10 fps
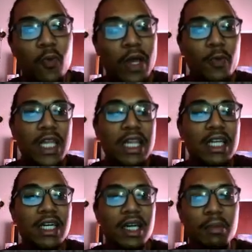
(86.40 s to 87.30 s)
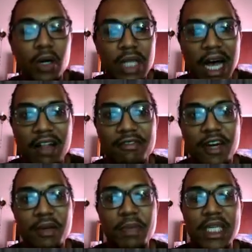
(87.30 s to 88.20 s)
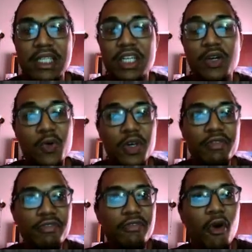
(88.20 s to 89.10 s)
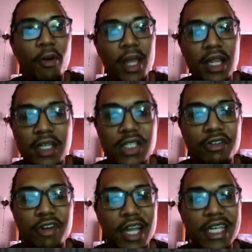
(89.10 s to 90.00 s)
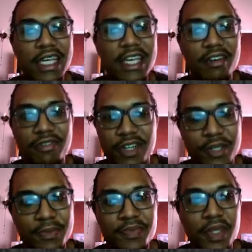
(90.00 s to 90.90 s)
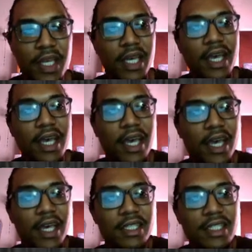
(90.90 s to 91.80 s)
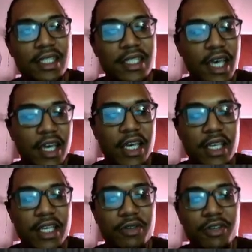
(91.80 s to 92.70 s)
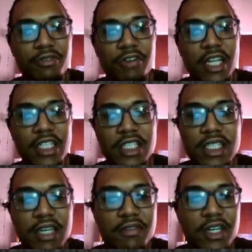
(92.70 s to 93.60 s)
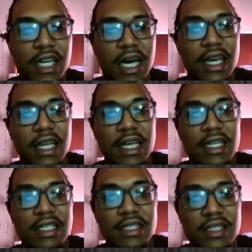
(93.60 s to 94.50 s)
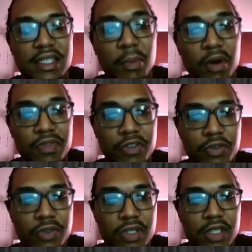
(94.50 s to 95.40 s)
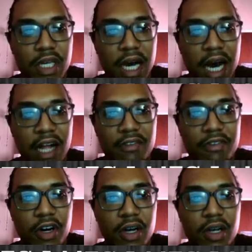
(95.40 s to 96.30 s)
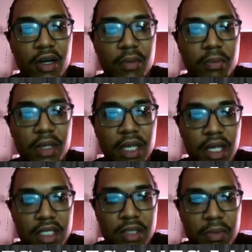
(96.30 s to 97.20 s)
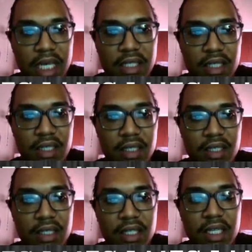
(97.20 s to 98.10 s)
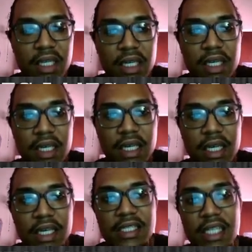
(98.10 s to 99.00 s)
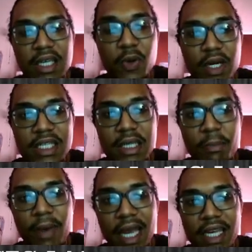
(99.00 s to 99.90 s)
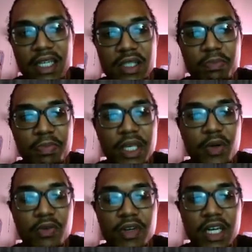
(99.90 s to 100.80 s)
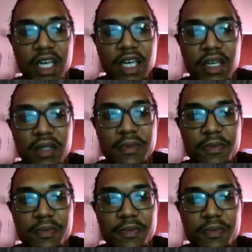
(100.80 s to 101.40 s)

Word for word: when we learn about alpha and beta, the only formulas you're really given is this here. You, you, you're really just given that the sum of the roots, alpha plus beta, is equal to minus b over a.